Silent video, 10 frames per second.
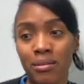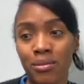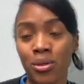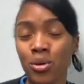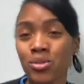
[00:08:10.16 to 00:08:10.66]

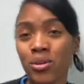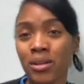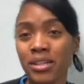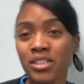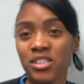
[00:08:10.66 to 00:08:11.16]
those
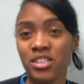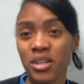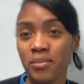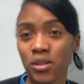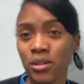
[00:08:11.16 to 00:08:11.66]

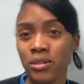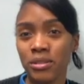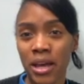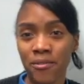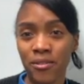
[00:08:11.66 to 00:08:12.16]
relationships are
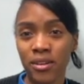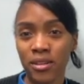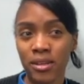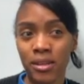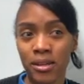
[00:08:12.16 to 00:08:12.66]

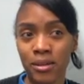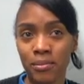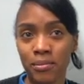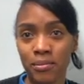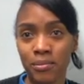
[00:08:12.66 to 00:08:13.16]
definitely
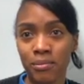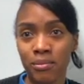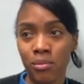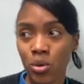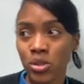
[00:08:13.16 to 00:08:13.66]

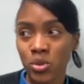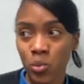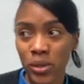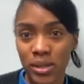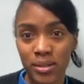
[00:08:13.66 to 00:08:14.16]
more
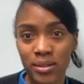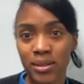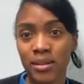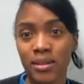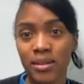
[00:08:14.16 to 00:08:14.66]
sweet
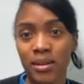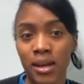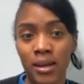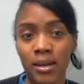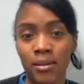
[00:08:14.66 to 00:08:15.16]

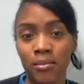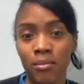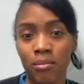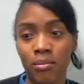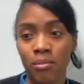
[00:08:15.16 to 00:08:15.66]
and
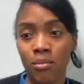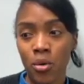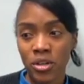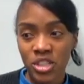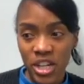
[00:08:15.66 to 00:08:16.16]

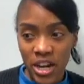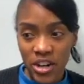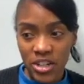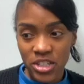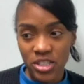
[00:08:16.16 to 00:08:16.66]
more
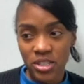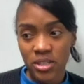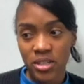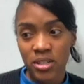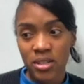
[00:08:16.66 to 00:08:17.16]
cherished
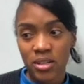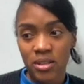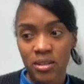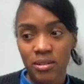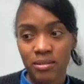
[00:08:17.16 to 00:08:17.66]

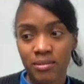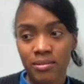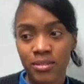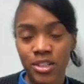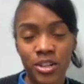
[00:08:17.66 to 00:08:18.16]

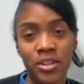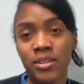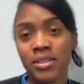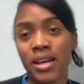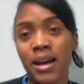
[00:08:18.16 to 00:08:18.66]
during
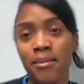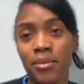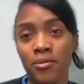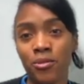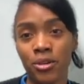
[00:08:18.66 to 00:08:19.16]
the time
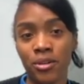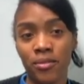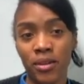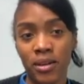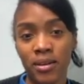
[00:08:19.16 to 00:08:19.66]
of
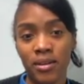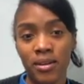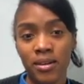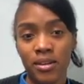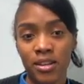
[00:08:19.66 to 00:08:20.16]
grieving.
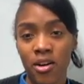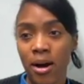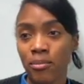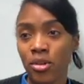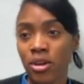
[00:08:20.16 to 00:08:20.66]

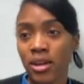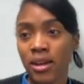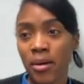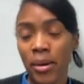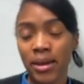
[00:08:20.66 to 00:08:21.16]
I'm looking
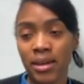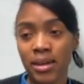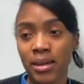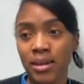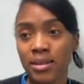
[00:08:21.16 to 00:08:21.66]
at my
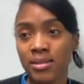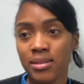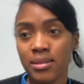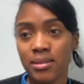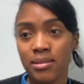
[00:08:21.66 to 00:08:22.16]
kids,
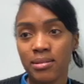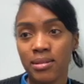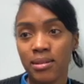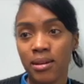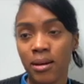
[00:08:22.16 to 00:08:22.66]

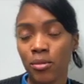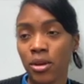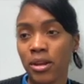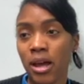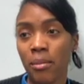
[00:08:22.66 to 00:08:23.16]
I'm
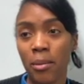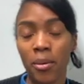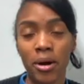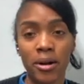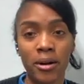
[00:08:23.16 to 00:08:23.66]
looking at my
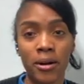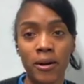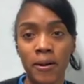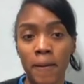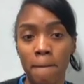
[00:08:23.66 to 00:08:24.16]

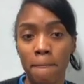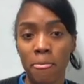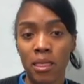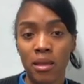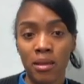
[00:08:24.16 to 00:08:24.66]
partner,
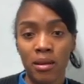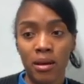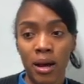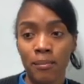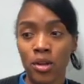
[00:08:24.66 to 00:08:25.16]

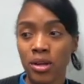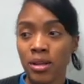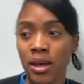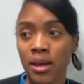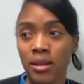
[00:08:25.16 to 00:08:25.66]
I'm looking
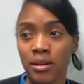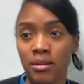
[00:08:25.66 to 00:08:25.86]
at,